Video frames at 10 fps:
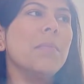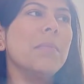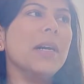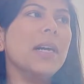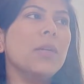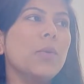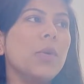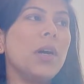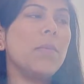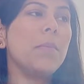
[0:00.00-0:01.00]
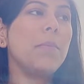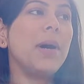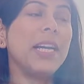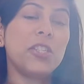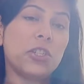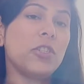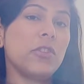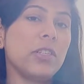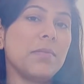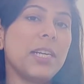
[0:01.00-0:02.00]
But my
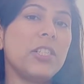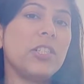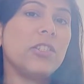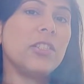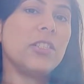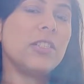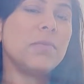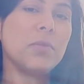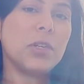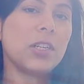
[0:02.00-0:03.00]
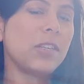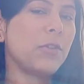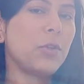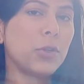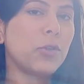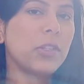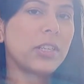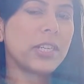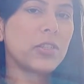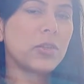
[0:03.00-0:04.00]
children, well, if you don't know
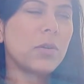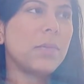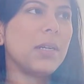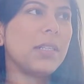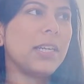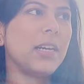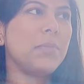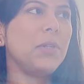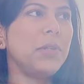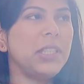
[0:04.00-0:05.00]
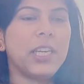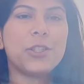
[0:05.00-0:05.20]
their age group, they are between the age